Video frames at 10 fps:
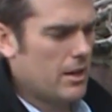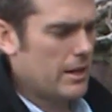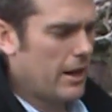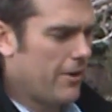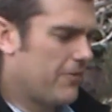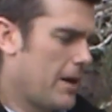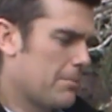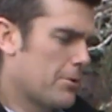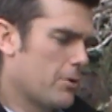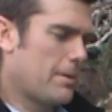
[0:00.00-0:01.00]
Now if I
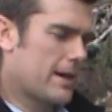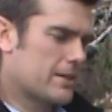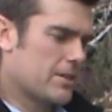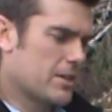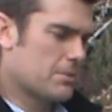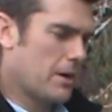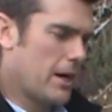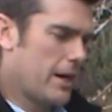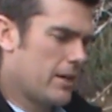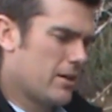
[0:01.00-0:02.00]
prune back to this
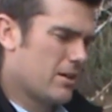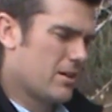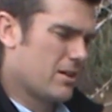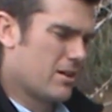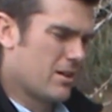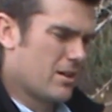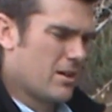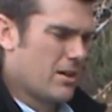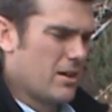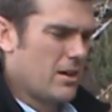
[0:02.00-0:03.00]
bud,
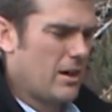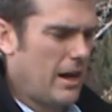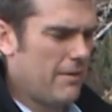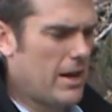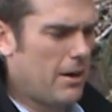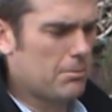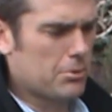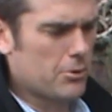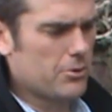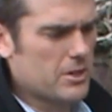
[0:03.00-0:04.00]
I've now
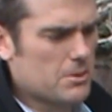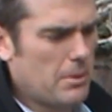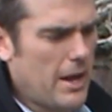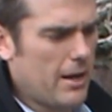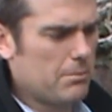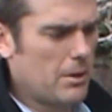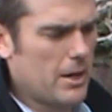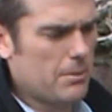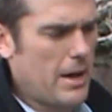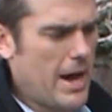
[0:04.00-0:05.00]
pruned this
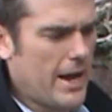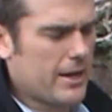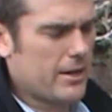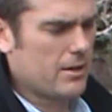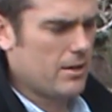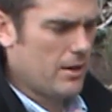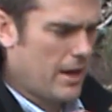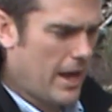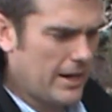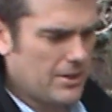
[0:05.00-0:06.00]
bud back,
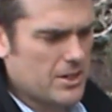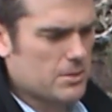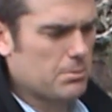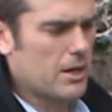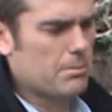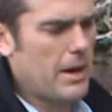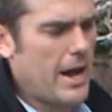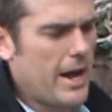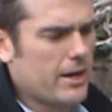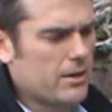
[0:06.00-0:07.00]
headed this bud
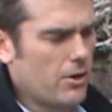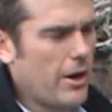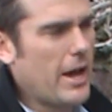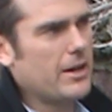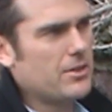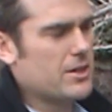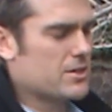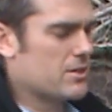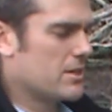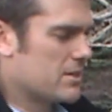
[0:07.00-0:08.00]
back, or headed
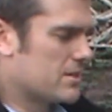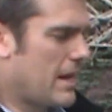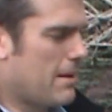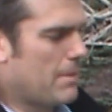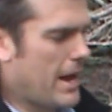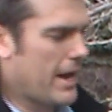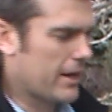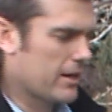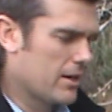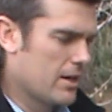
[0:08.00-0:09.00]
this stem back
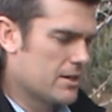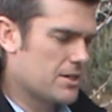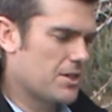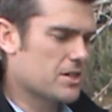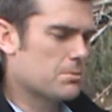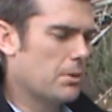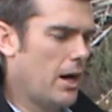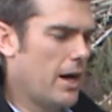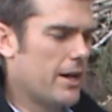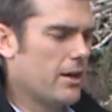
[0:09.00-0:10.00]
to this
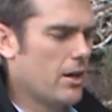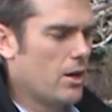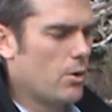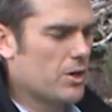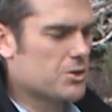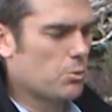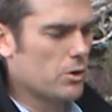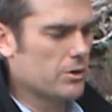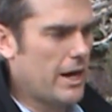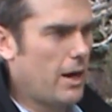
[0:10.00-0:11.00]
bud, which
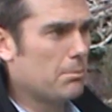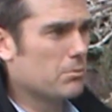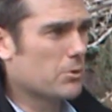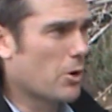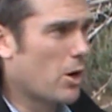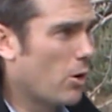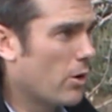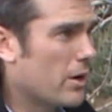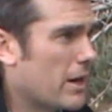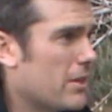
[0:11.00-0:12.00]
will now grow
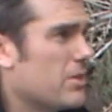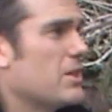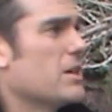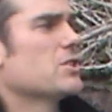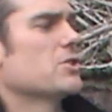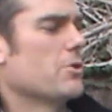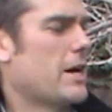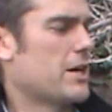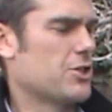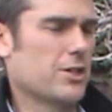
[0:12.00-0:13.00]
in this
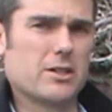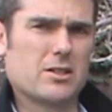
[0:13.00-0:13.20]
direction.